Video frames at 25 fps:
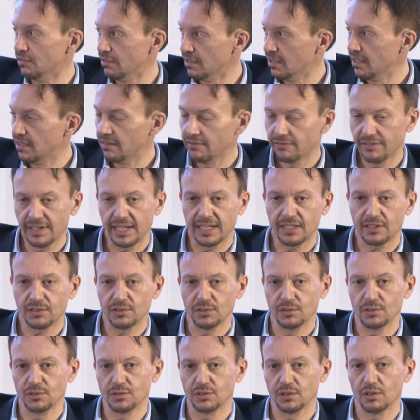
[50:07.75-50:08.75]

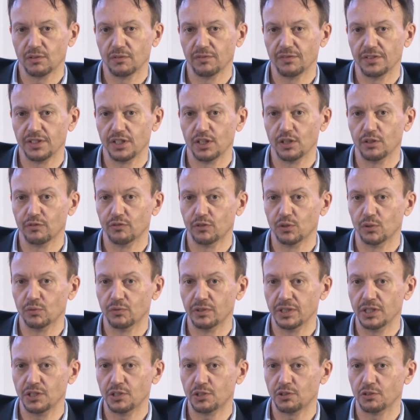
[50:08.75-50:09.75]
factors of the overall
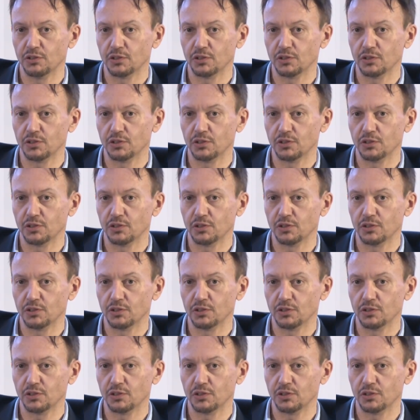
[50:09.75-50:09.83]
reinsurance